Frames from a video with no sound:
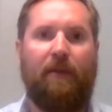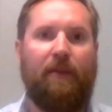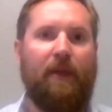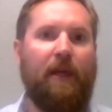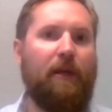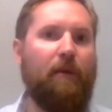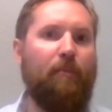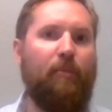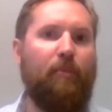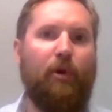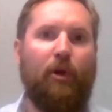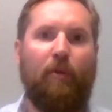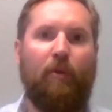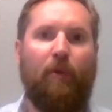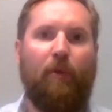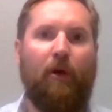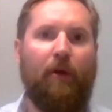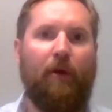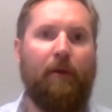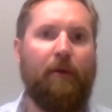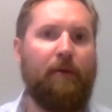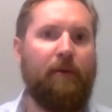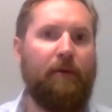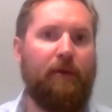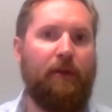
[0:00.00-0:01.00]
They can put them
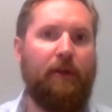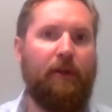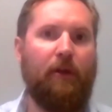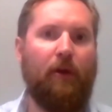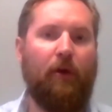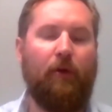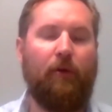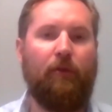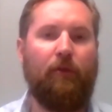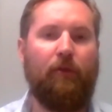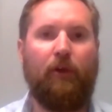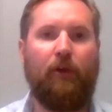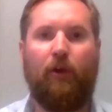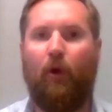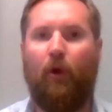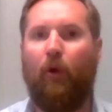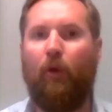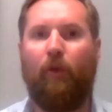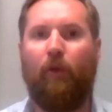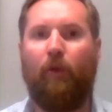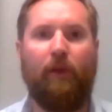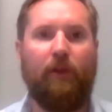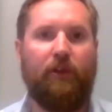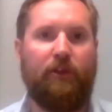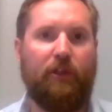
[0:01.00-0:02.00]
on, you know, the
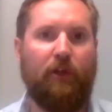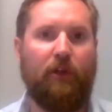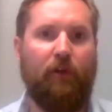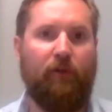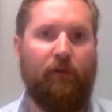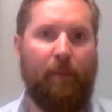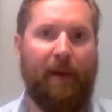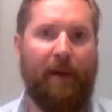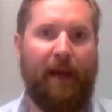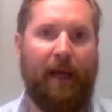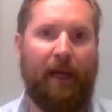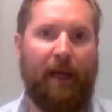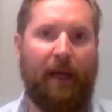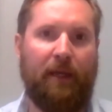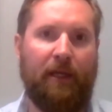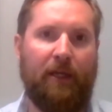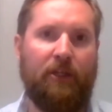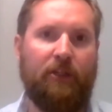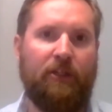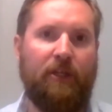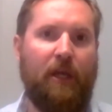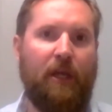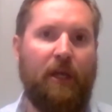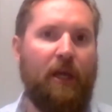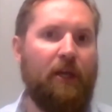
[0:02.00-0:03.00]
gold and the silver
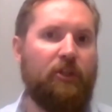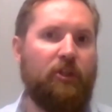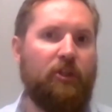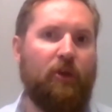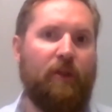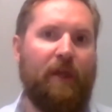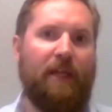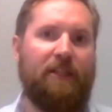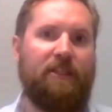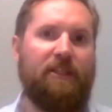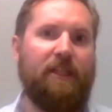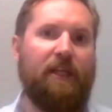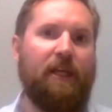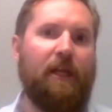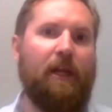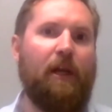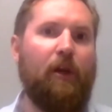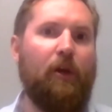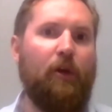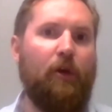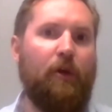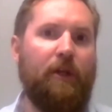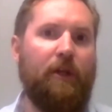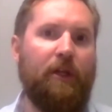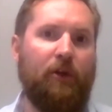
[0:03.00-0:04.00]
package. So that's
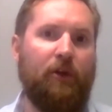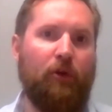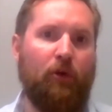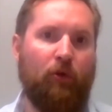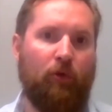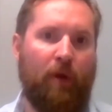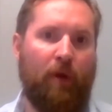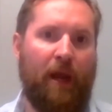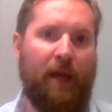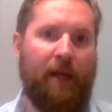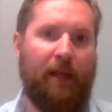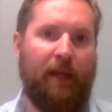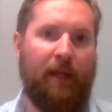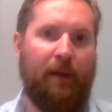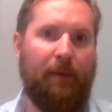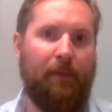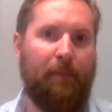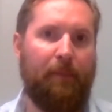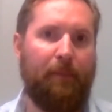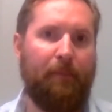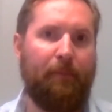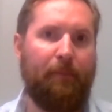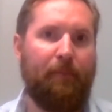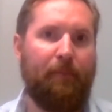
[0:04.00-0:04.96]
included already.